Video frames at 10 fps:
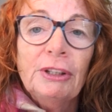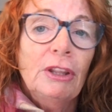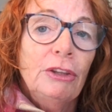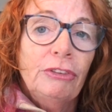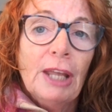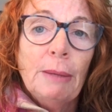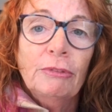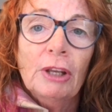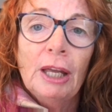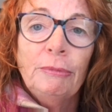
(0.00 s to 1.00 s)
but at the
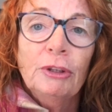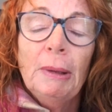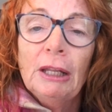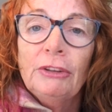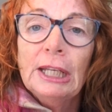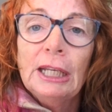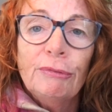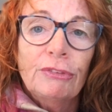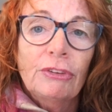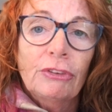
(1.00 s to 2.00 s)
same time demanding
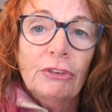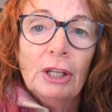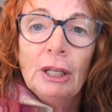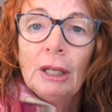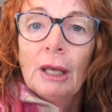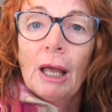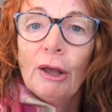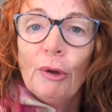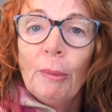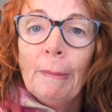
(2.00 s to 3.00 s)
lifts
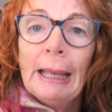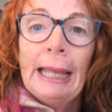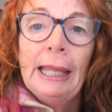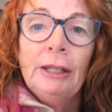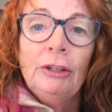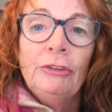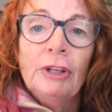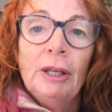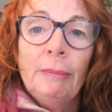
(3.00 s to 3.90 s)
home and,